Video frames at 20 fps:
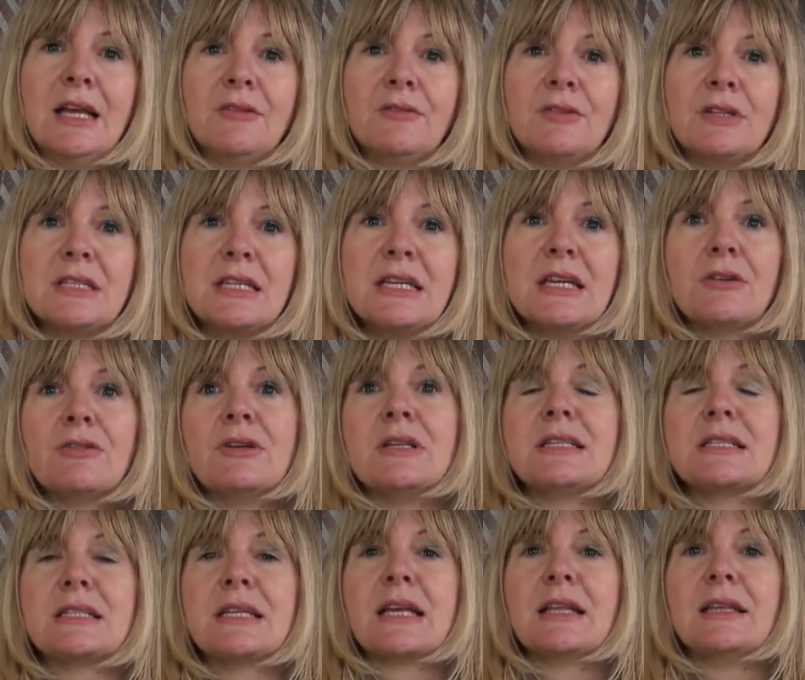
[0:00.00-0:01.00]
for
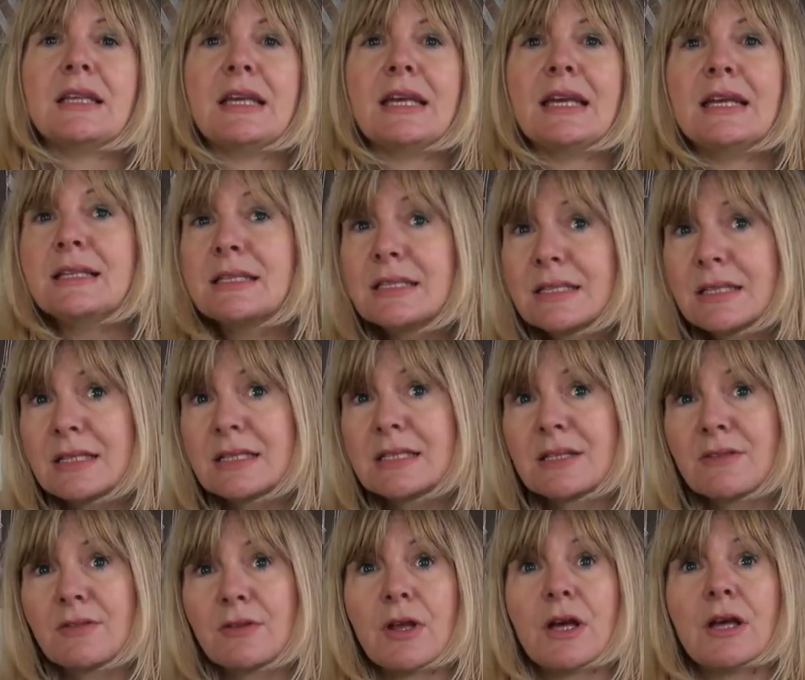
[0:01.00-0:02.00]
decreasing the
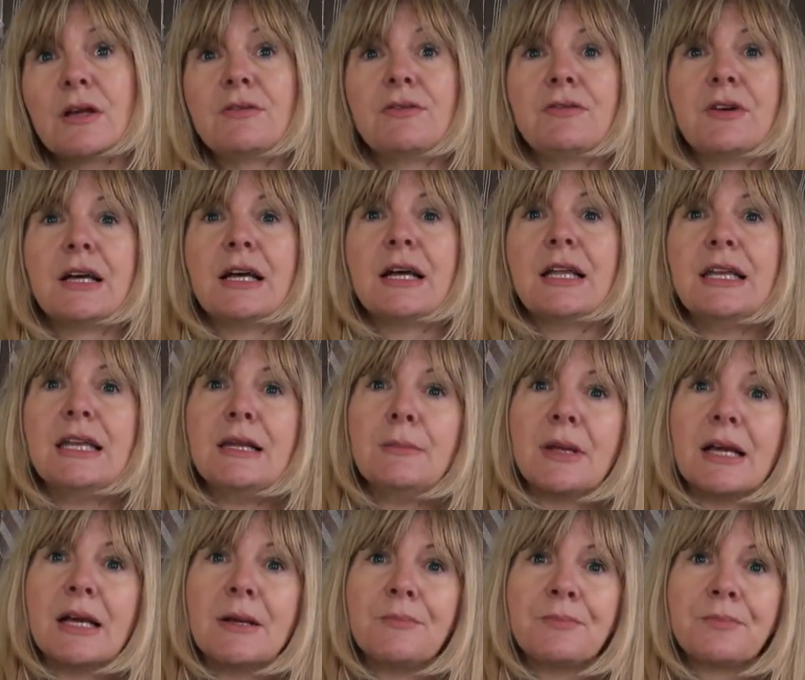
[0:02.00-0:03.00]
incidence of
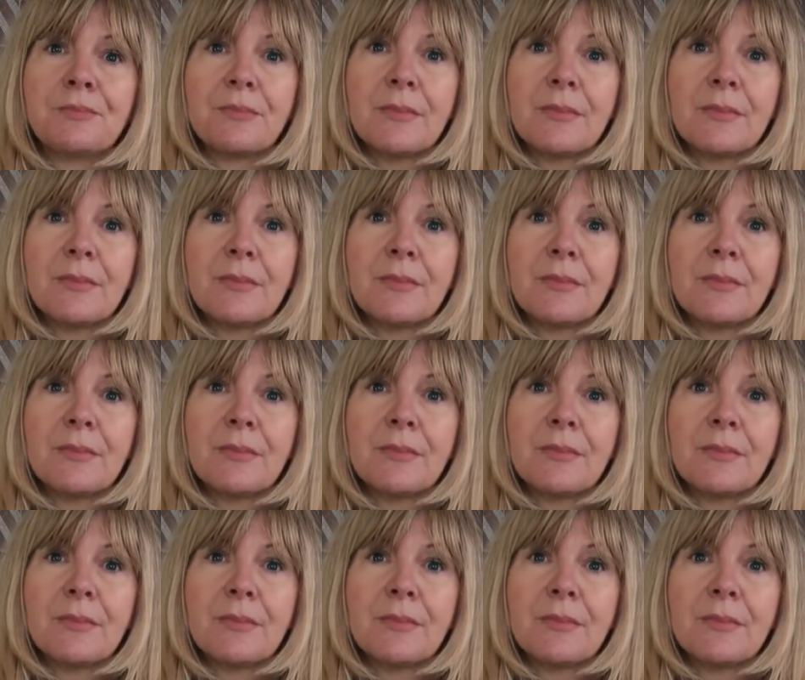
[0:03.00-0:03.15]
anemia,